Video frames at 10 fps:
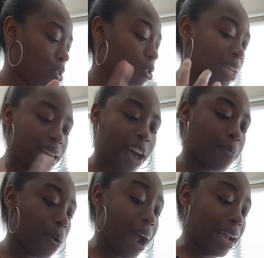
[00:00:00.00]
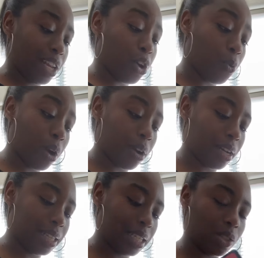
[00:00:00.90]
you need to have pride in your work
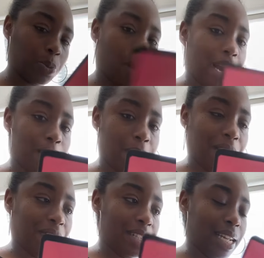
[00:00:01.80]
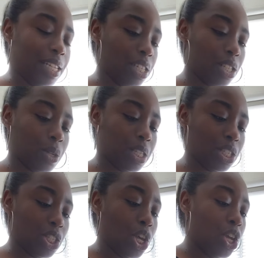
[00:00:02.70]
because this is pride and manifestation so this is